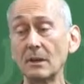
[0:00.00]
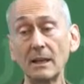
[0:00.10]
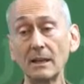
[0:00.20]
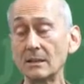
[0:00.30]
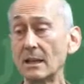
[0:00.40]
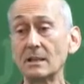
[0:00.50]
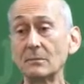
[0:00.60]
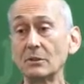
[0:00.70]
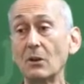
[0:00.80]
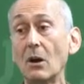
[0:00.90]

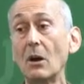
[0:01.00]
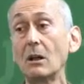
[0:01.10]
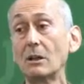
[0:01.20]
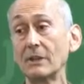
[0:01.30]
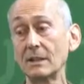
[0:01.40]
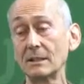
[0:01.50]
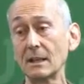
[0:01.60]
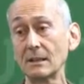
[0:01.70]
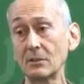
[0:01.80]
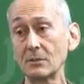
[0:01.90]
accessible to all of the
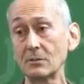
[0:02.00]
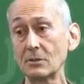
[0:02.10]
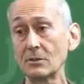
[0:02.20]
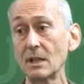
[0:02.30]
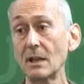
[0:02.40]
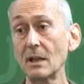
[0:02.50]
intended users,